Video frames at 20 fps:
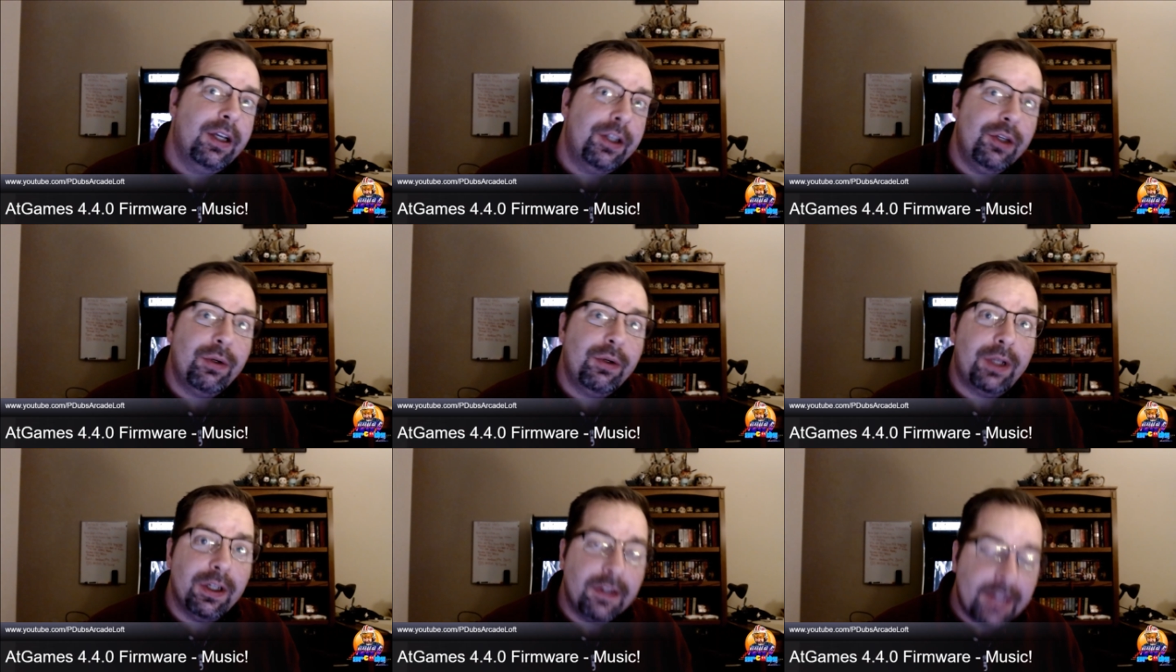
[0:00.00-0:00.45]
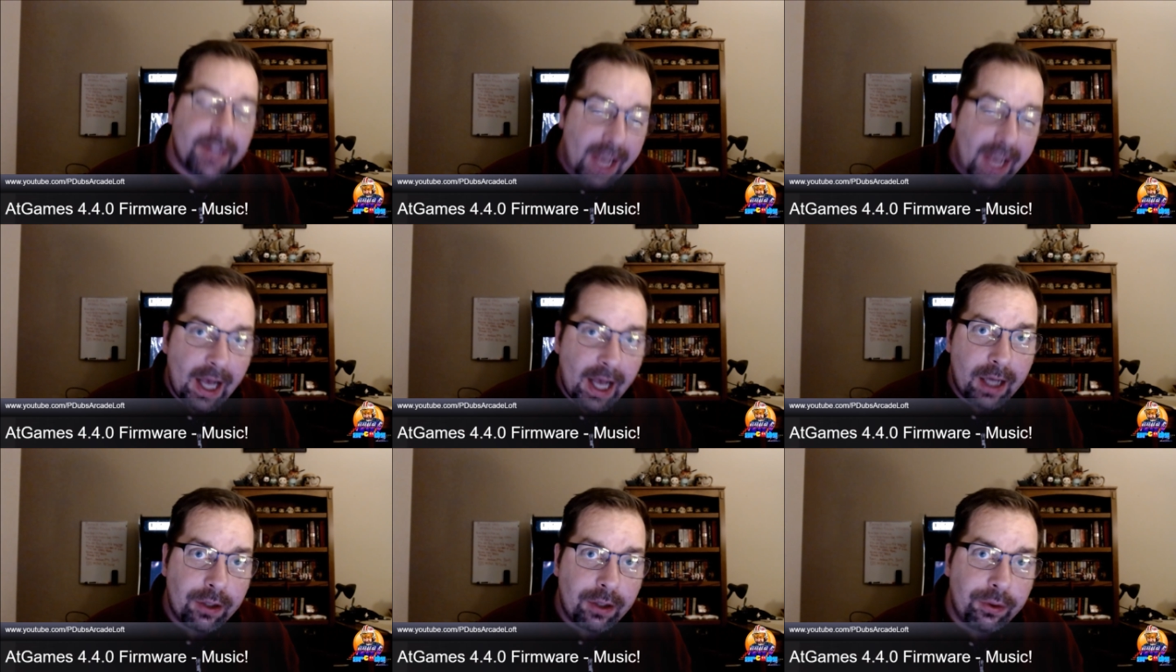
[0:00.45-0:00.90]
You can
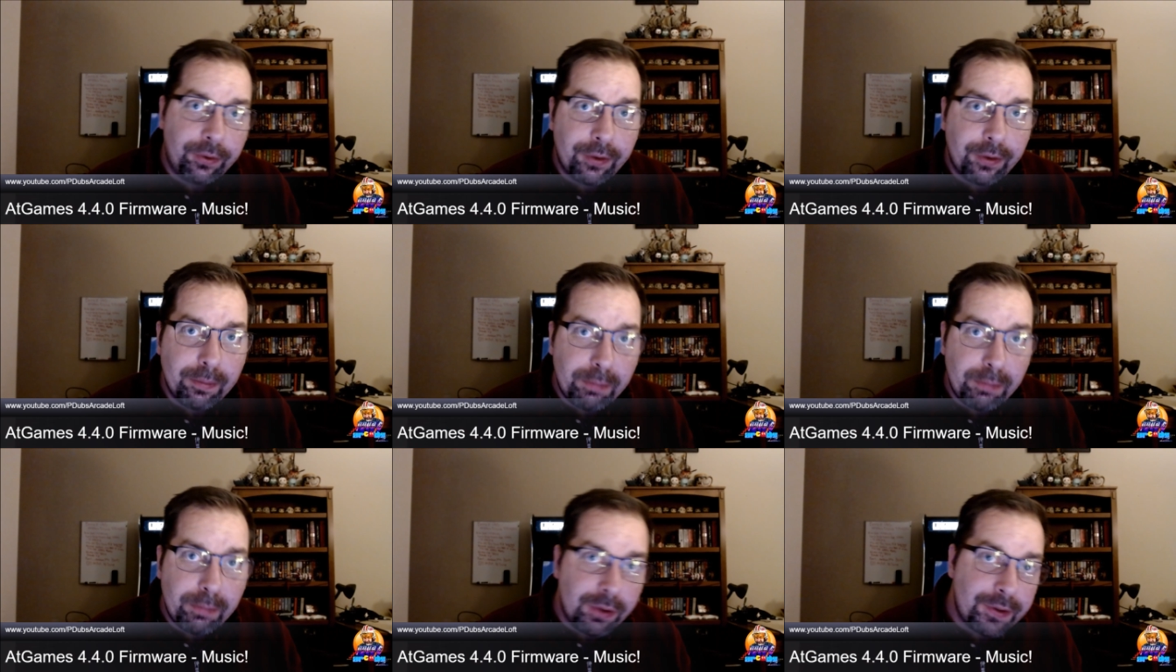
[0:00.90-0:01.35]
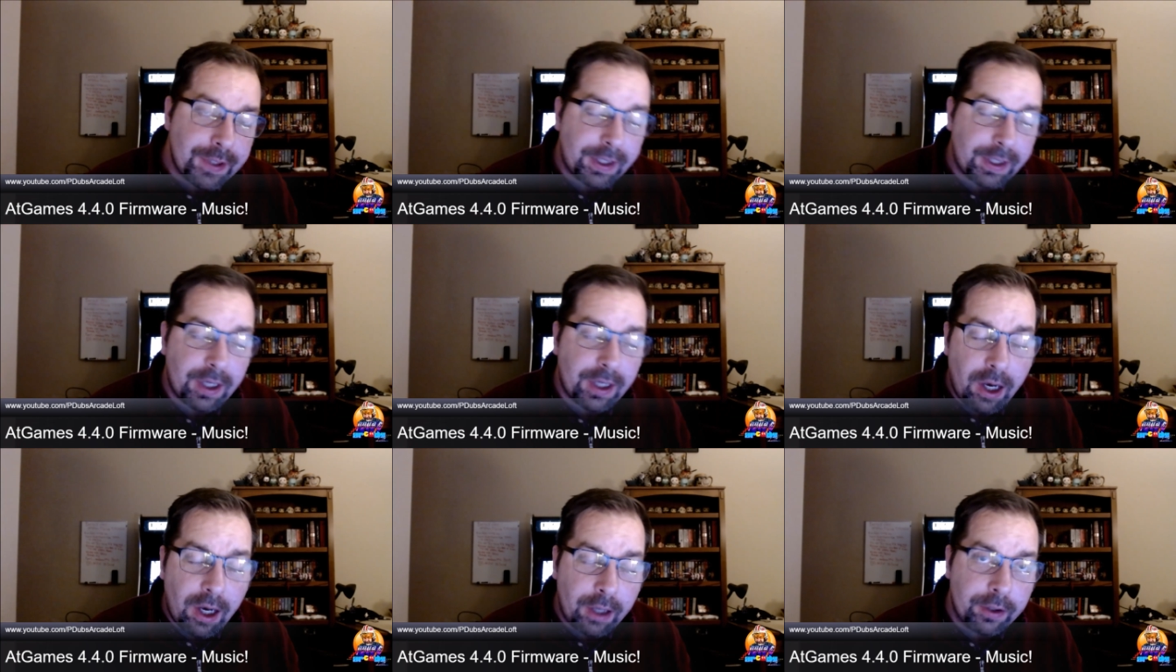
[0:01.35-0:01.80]
toggle the
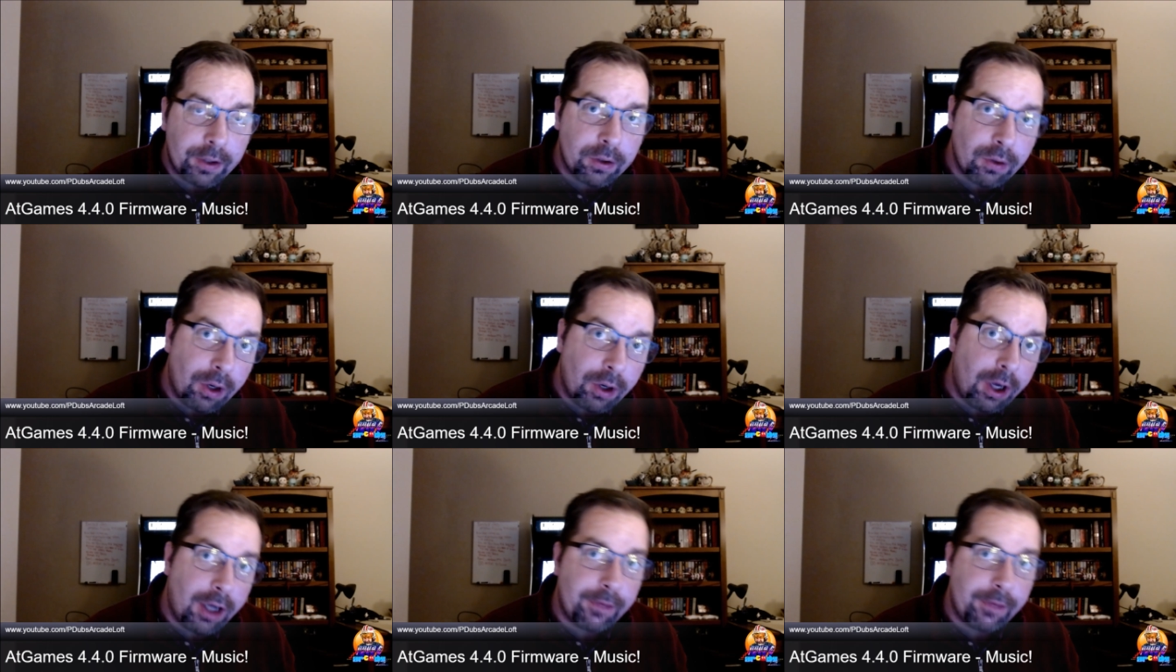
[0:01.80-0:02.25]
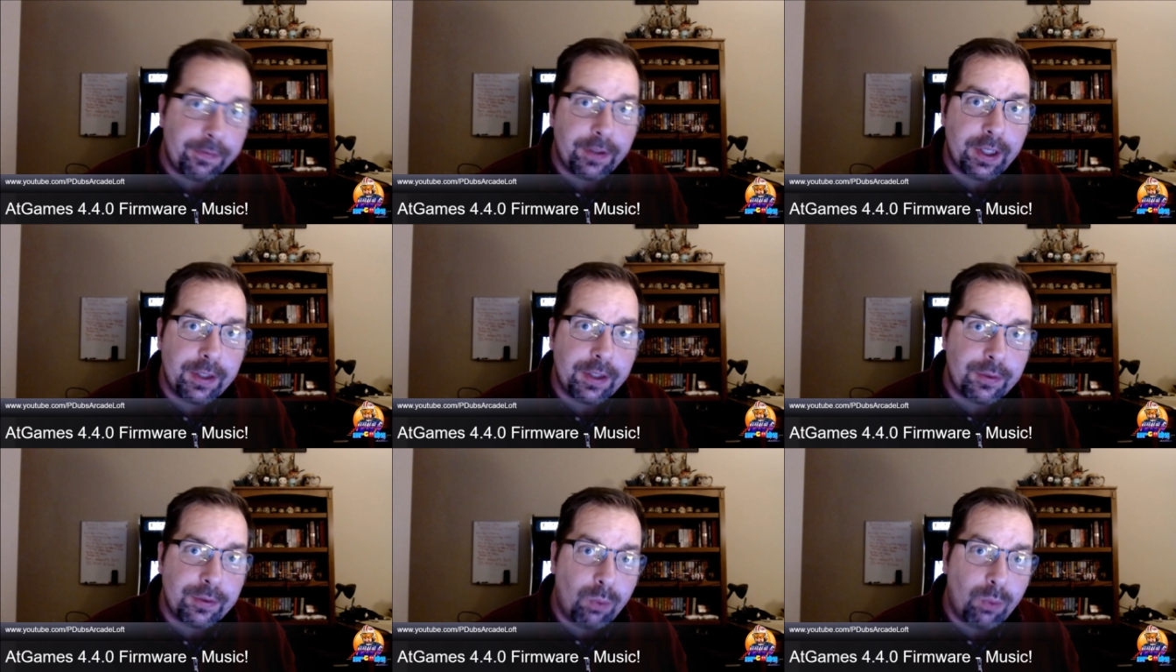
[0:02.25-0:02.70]
music on or off
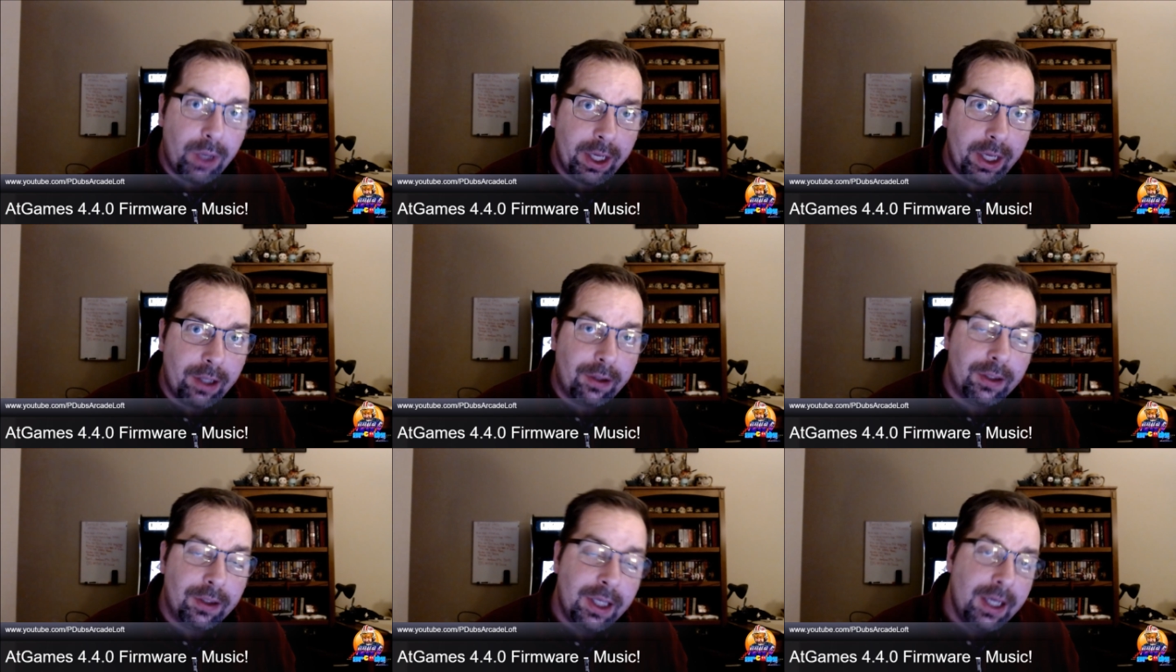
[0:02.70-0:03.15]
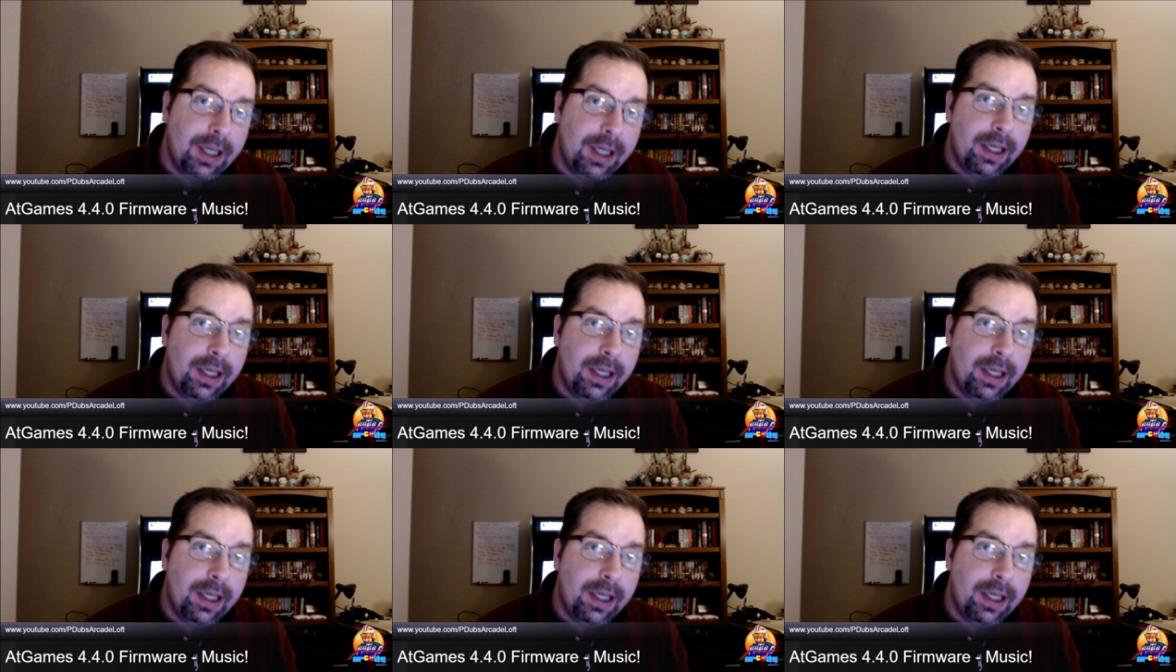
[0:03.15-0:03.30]
as well.